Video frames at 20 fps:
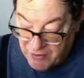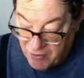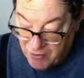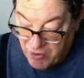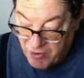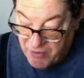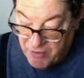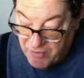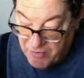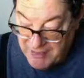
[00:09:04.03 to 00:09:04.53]

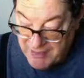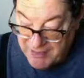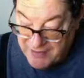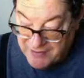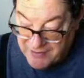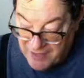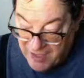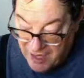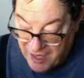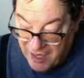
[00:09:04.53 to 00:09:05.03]
on the
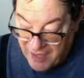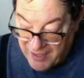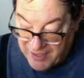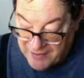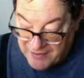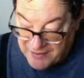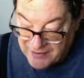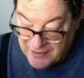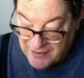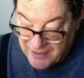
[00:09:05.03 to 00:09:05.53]
man's
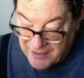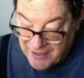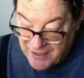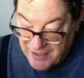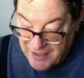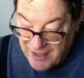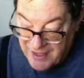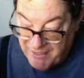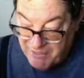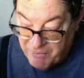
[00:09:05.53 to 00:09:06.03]
eyes
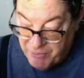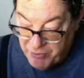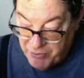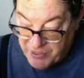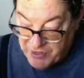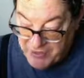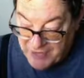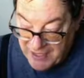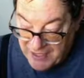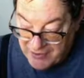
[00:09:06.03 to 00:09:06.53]
and put
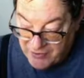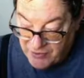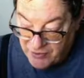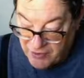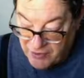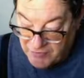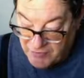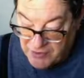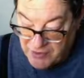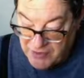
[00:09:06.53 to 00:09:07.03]
his hands
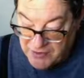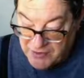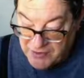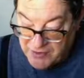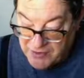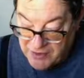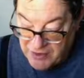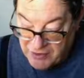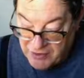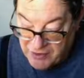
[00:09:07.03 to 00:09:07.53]
on him,
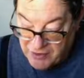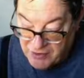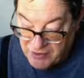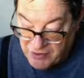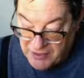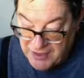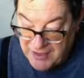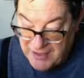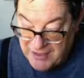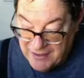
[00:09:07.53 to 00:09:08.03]
Jesus said, Do you
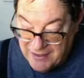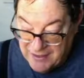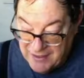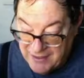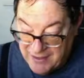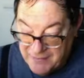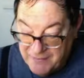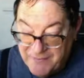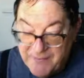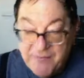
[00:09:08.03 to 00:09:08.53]
see
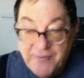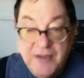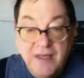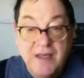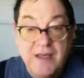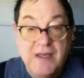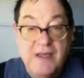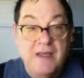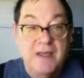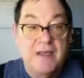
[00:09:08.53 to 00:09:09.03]
anything?
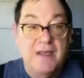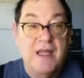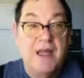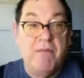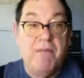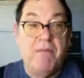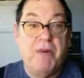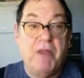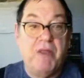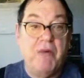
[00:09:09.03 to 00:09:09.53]

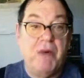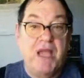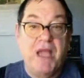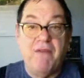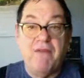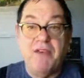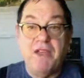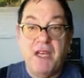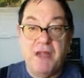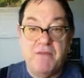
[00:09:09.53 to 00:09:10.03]
Now, by the way,
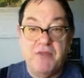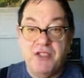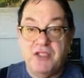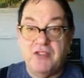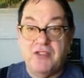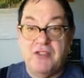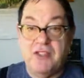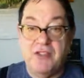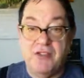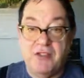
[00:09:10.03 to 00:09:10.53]
every time
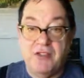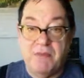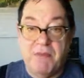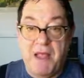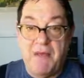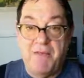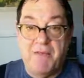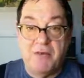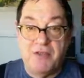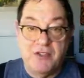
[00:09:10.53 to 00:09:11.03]
Jesus heals a
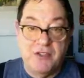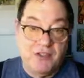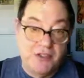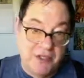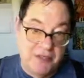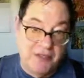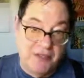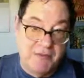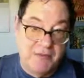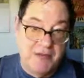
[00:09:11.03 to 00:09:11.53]
blind person, he
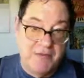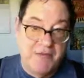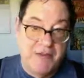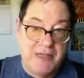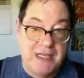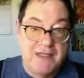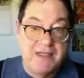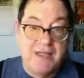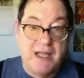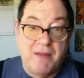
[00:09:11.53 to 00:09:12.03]
does something different.
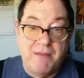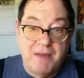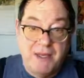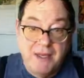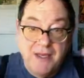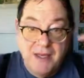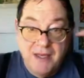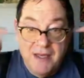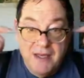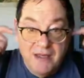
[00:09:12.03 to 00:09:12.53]
Last time
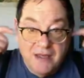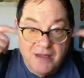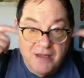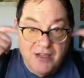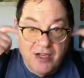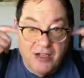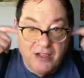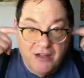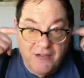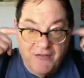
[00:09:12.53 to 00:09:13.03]
he
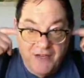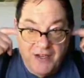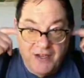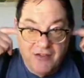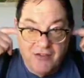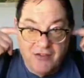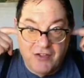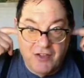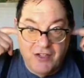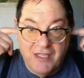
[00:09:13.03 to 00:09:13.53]
stuck the
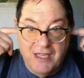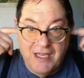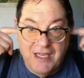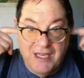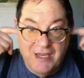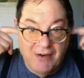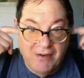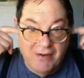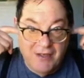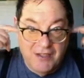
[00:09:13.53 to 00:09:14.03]
fingers in the
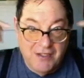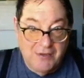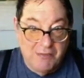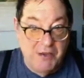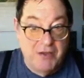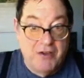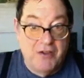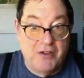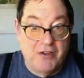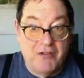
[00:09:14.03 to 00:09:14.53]
ear and he
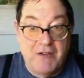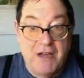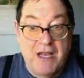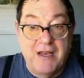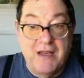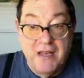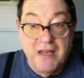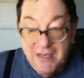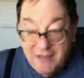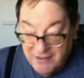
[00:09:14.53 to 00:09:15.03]
spit on the
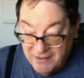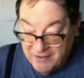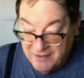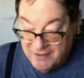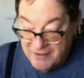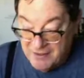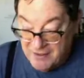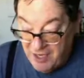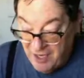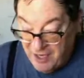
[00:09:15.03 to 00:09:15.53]
ground. Now,
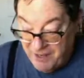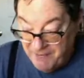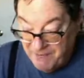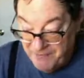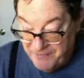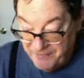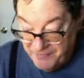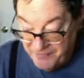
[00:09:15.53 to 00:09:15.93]
this time,